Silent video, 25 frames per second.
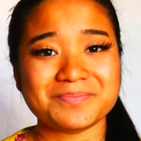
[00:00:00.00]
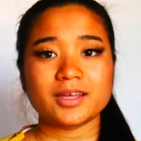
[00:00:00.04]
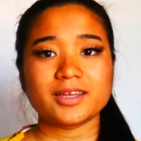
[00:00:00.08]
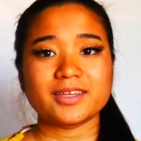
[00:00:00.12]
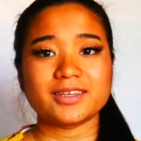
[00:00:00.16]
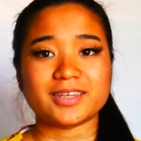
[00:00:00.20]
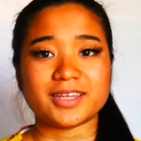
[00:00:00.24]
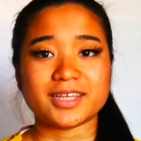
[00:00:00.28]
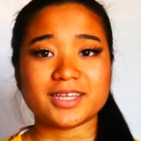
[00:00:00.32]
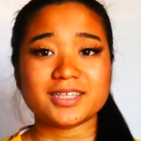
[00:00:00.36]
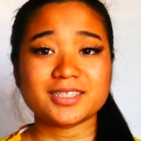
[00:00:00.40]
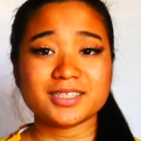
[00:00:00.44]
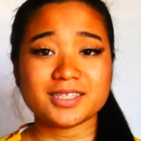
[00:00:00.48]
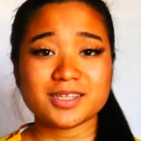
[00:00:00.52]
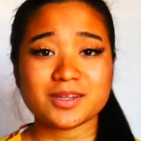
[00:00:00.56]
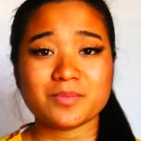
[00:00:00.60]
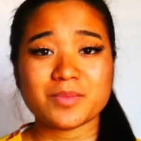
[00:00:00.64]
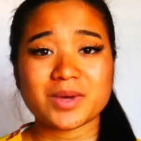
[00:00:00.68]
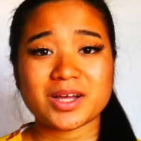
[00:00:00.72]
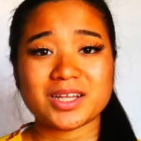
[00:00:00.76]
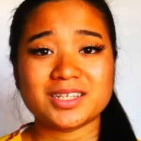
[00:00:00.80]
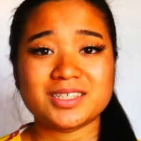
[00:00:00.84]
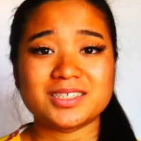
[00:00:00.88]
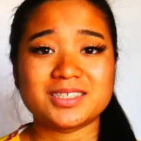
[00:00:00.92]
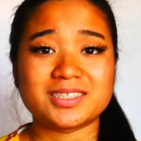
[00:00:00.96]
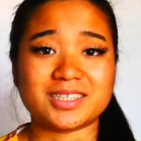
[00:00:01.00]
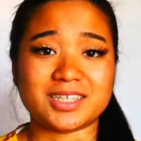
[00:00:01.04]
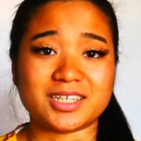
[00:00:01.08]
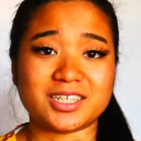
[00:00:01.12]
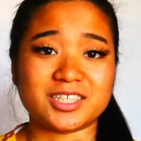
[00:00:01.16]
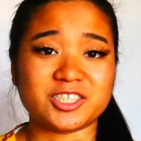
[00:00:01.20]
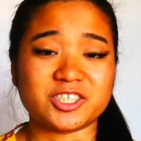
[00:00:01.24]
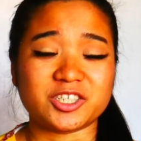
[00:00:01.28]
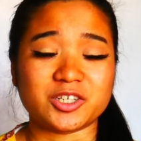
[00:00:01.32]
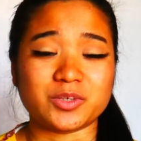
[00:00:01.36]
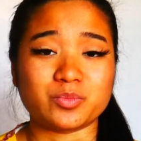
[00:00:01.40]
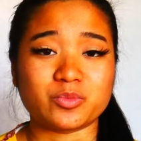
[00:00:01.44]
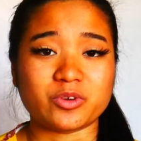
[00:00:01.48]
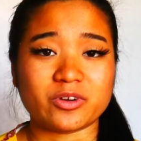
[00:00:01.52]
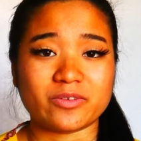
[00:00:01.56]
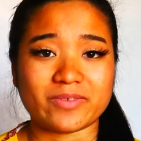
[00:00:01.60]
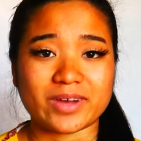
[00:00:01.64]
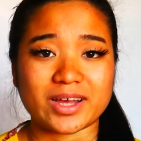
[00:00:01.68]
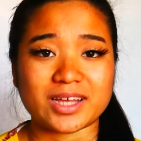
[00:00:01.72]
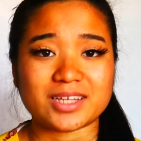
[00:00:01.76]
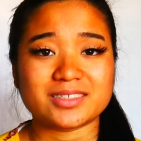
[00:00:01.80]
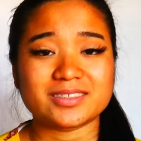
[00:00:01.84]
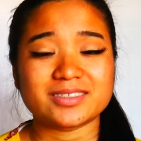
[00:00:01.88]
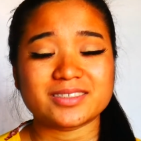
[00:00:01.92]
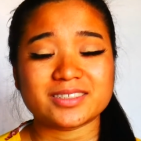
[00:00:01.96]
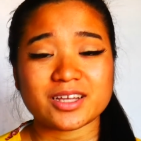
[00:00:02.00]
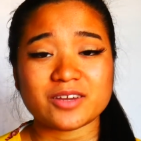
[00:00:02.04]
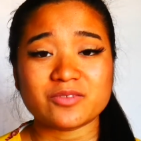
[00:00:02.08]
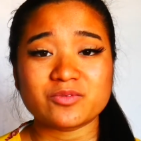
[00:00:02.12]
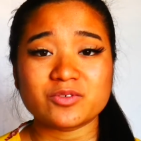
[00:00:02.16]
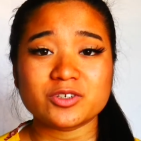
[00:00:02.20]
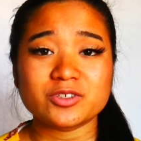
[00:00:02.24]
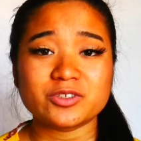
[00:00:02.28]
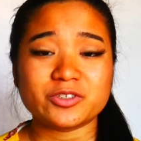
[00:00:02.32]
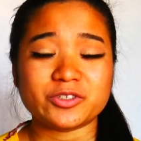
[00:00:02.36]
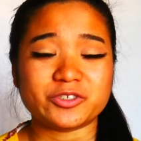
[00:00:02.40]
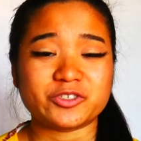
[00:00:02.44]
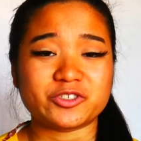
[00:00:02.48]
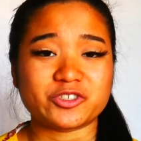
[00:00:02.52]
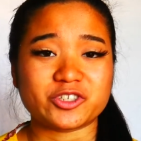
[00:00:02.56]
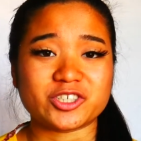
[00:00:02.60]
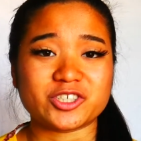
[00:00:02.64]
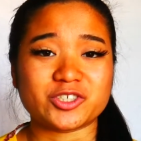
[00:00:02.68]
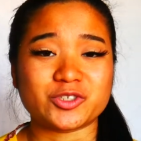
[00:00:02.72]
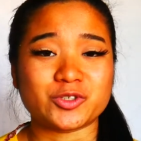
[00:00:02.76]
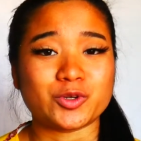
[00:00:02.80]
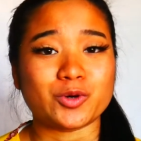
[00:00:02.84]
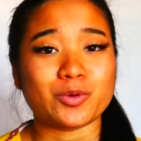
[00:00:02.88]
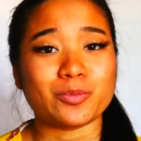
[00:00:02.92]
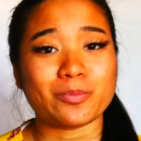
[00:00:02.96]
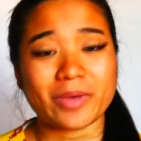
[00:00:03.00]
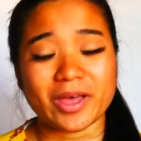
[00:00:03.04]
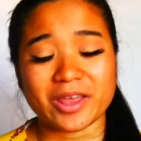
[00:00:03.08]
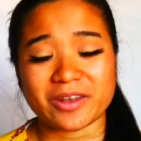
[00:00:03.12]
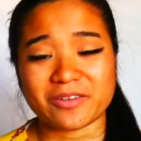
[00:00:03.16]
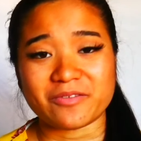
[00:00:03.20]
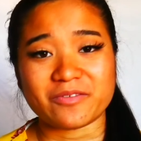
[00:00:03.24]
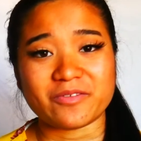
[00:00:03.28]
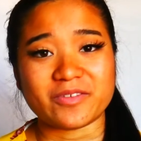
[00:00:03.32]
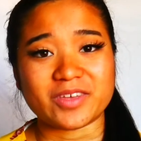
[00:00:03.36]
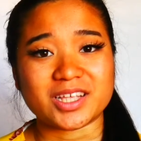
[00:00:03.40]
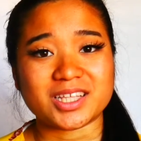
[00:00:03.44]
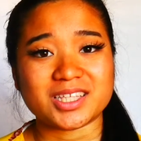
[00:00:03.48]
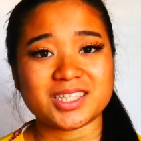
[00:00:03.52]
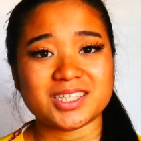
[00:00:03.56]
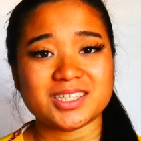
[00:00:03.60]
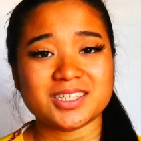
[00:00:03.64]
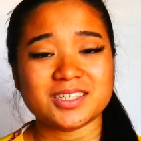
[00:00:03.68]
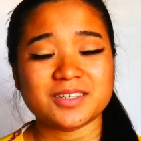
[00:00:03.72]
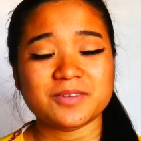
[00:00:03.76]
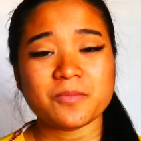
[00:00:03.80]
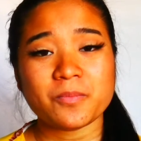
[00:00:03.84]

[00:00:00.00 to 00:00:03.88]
Nixtamalization provides several nutritional benefits.